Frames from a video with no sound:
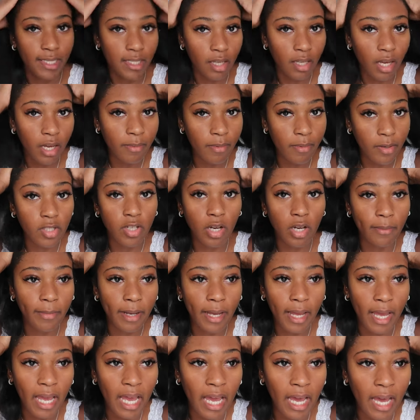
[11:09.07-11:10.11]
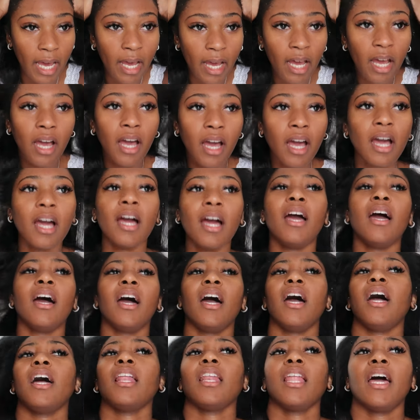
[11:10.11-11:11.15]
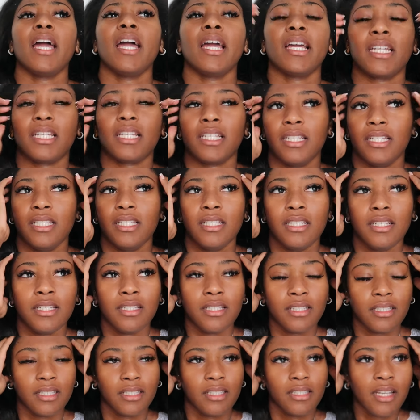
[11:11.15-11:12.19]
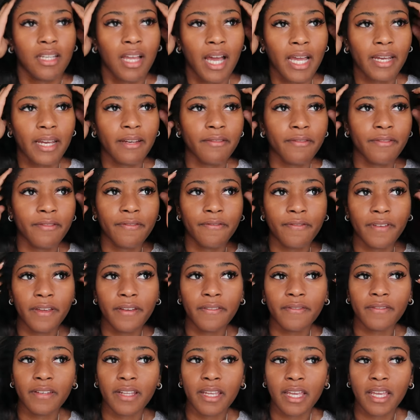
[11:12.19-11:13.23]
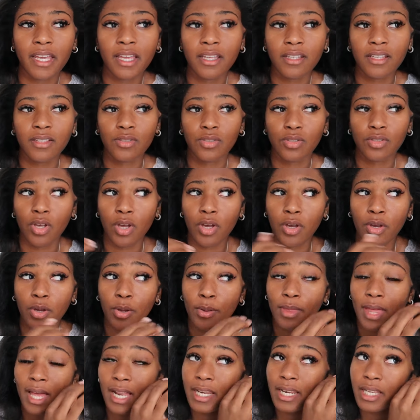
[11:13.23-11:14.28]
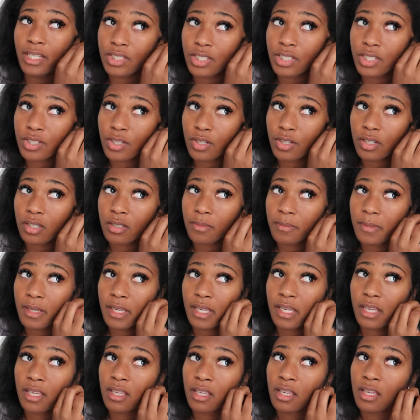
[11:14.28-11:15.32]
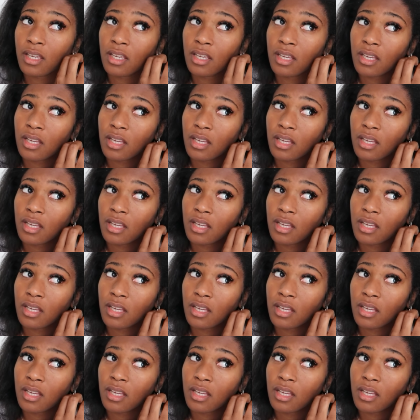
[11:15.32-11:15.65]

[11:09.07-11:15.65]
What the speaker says: I started blow drying my hair at like 9:50, so that literally took me